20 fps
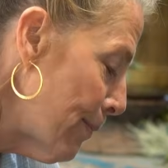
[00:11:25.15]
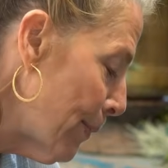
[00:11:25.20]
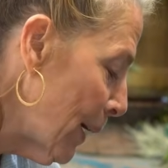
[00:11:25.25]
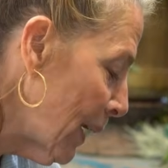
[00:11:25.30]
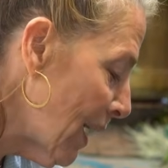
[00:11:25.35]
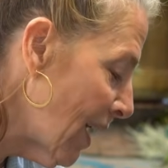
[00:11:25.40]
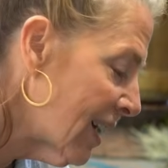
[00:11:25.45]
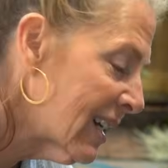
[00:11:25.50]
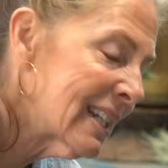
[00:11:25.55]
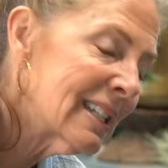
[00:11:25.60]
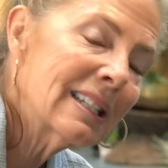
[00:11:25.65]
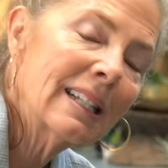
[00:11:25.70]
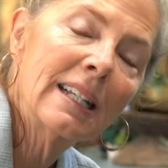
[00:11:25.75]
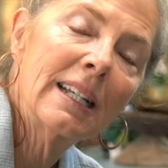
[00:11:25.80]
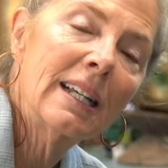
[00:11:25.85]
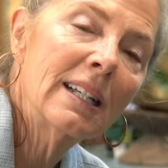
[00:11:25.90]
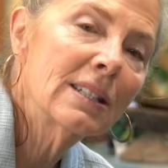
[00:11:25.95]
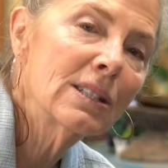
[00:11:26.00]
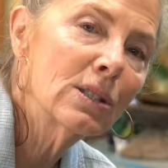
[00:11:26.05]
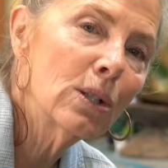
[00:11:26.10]
but honestly,
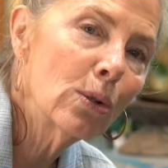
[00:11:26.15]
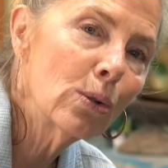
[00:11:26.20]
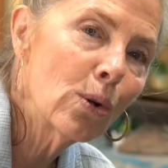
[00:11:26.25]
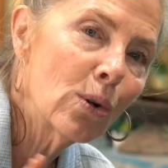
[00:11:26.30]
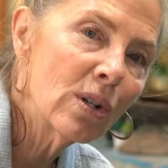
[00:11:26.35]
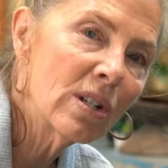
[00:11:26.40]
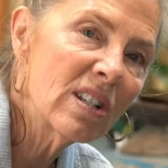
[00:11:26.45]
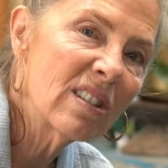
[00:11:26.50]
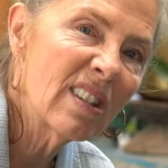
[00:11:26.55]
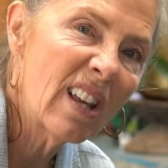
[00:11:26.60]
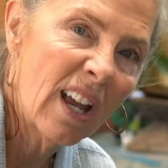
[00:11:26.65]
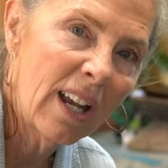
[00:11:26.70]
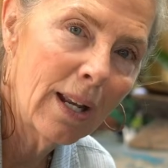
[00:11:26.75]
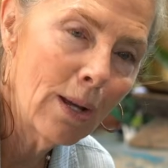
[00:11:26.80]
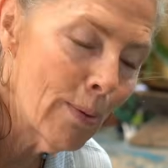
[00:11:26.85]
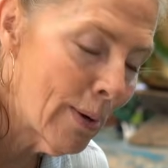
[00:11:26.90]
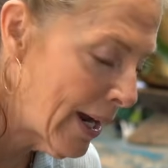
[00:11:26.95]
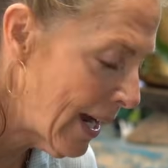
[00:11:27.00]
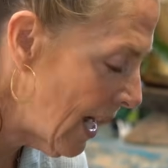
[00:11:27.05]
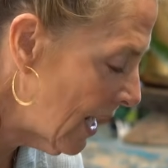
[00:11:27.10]
it's so gorgeous
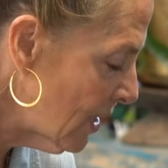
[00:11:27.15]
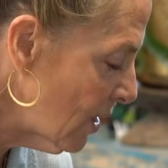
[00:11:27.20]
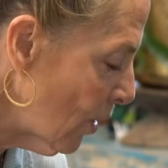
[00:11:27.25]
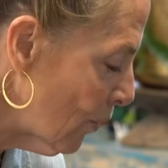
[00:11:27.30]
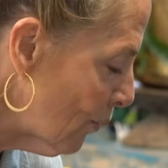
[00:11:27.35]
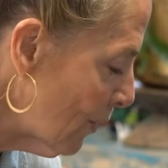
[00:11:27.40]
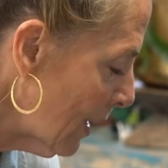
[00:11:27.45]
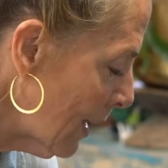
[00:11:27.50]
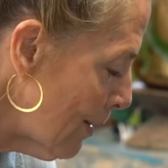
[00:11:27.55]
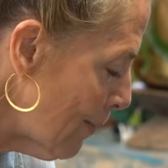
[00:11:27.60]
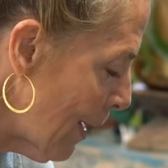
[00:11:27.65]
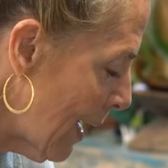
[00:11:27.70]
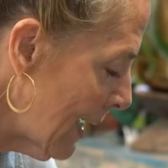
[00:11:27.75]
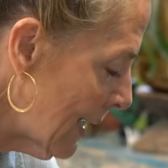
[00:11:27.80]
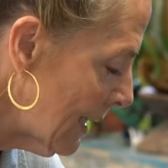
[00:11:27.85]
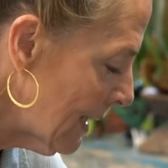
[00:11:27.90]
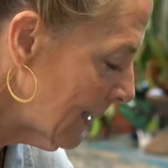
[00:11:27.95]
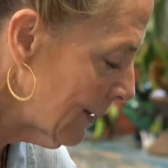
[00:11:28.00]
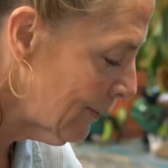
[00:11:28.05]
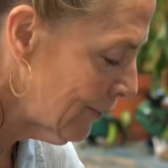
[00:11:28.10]
anyway, I don't really
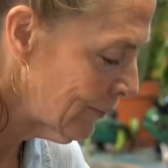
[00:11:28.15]
mind.